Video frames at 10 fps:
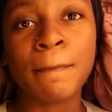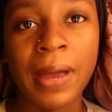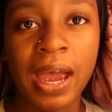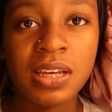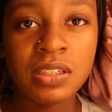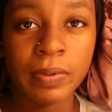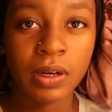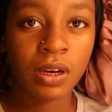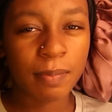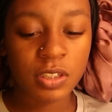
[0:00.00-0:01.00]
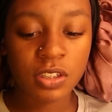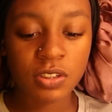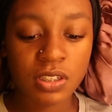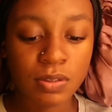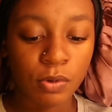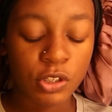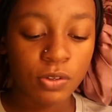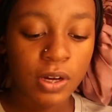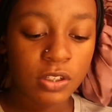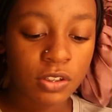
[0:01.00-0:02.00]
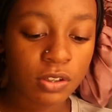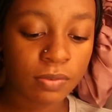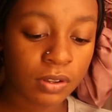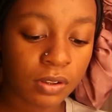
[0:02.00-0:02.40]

a mask, but I'm gonna just use this moisturizer.